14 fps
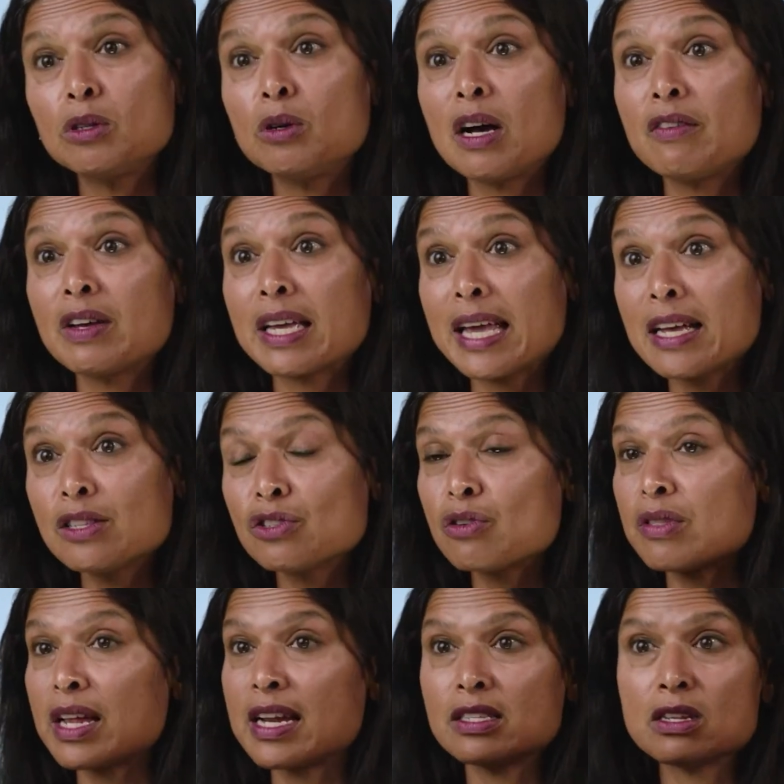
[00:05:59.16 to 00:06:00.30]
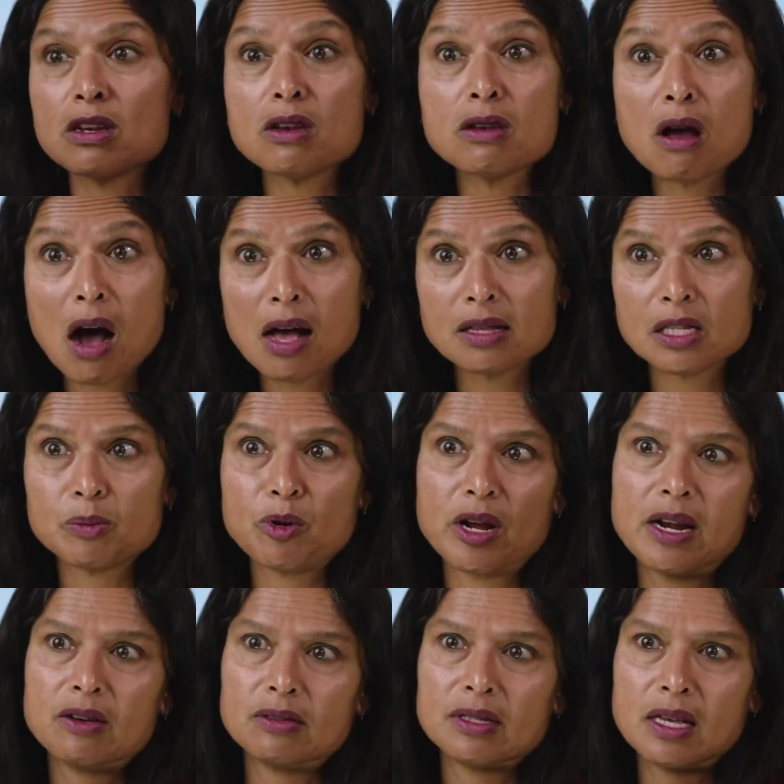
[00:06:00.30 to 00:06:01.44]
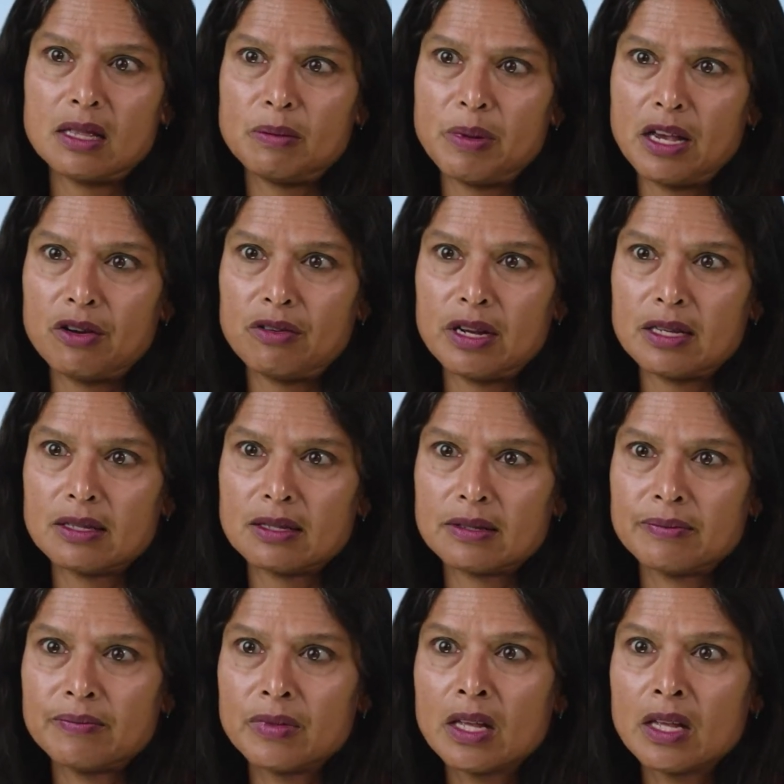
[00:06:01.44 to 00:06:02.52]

who have a cancer that has not spread outside the pancreas.